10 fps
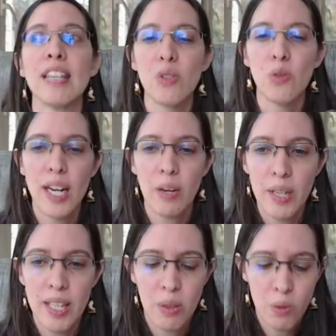that's why
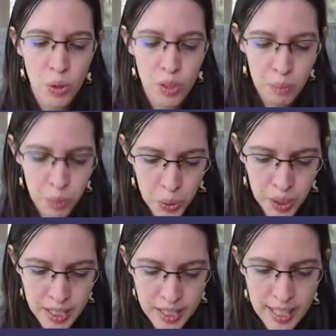when I wrote the
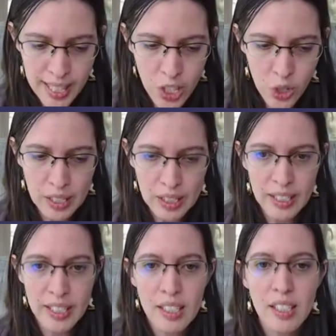book, Ignite Your Inner
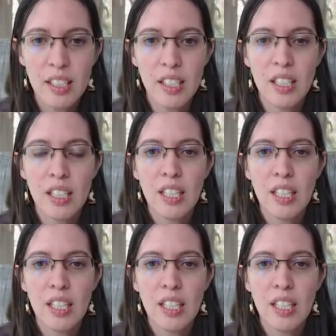Healer,